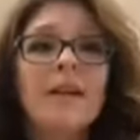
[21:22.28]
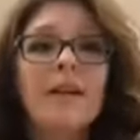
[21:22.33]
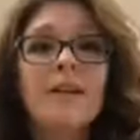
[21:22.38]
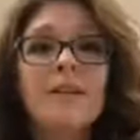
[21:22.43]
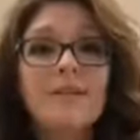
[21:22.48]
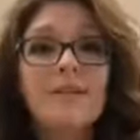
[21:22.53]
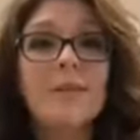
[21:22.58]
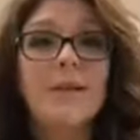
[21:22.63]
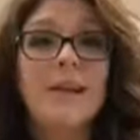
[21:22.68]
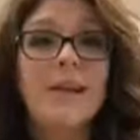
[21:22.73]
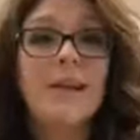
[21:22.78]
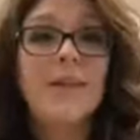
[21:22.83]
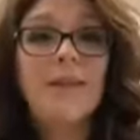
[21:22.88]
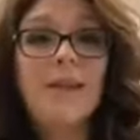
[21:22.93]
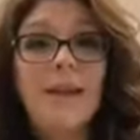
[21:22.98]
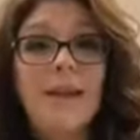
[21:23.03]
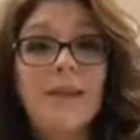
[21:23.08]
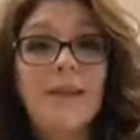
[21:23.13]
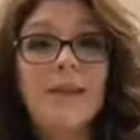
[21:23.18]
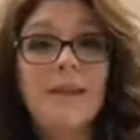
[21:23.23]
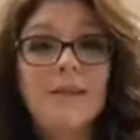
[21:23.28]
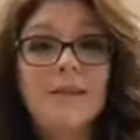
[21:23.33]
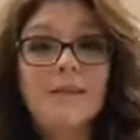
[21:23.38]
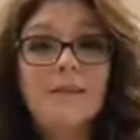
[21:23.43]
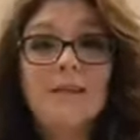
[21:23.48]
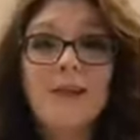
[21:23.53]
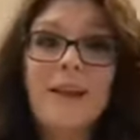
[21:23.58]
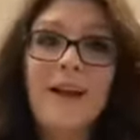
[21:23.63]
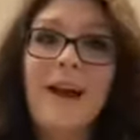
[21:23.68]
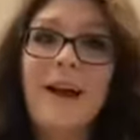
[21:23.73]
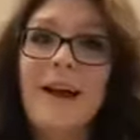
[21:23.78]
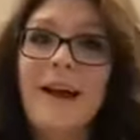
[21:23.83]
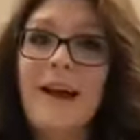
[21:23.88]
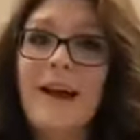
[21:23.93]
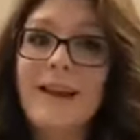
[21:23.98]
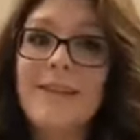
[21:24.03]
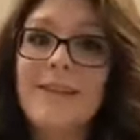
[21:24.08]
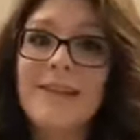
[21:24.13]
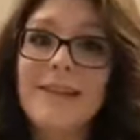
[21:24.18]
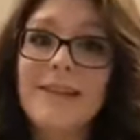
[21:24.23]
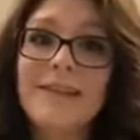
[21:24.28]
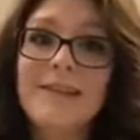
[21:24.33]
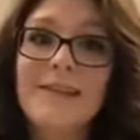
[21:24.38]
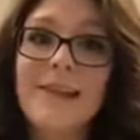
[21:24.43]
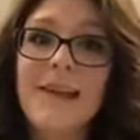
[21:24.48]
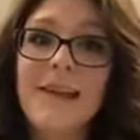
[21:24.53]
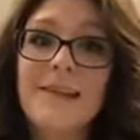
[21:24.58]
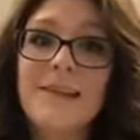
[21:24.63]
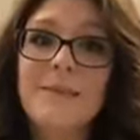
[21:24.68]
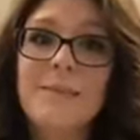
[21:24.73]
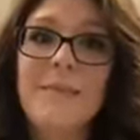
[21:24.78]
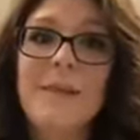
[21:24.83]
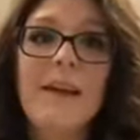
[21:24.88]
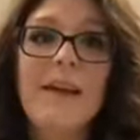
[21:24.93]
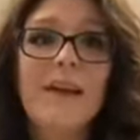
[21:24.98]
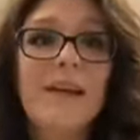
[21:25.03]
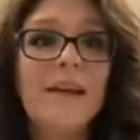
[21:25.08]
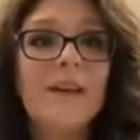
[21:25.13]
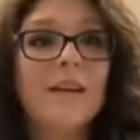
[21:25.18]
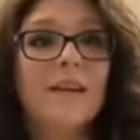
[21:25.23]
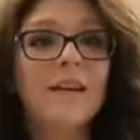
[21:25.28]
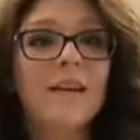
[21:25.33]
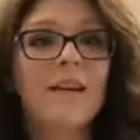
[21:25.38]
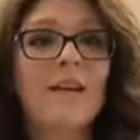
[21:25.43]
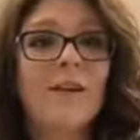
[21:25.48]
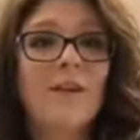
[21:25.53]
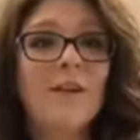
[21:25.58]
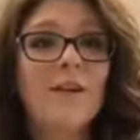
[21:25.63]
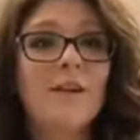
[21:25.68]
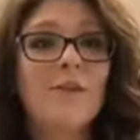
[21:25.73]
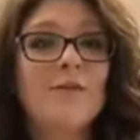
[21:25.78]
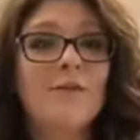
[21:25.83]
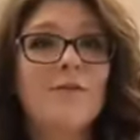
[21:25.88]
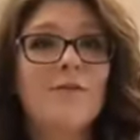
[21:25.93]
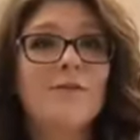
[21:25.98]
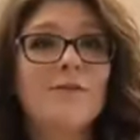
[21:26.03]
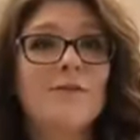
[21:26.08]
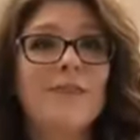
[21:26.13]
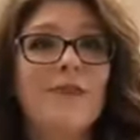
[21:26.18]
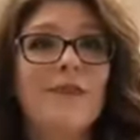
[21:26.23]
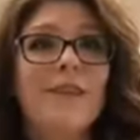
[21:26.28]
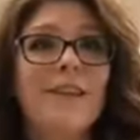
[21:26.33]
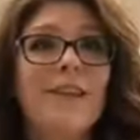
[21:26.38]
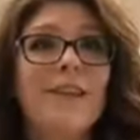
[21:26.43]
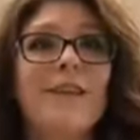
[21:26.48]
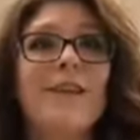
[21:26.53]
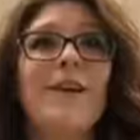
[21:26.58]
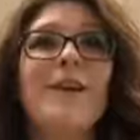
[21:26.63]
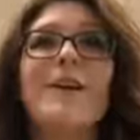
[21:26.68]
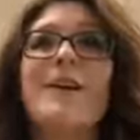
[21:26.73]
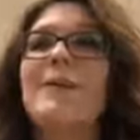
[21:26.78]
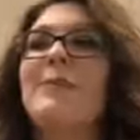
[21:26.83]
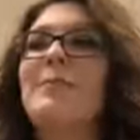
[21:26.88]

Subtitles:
So what do you think? I got this nice big loose curly look.